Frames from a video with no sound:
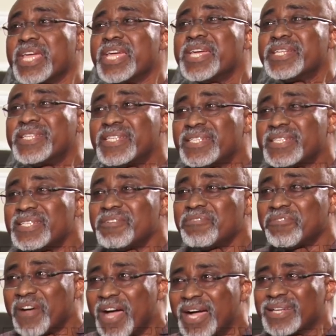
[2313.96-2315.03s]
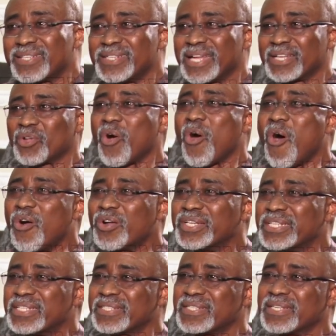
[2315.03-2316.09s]
It is the fact that all
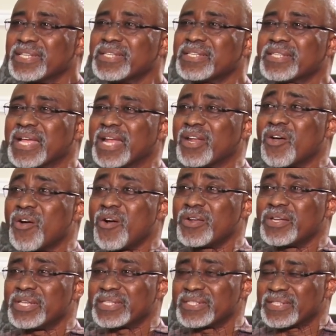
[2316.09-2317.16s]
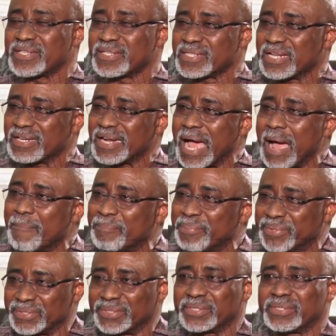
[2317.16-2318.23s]
these things had
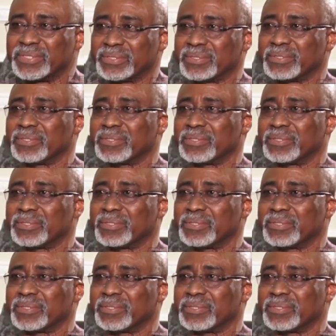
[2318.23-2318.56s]
happened,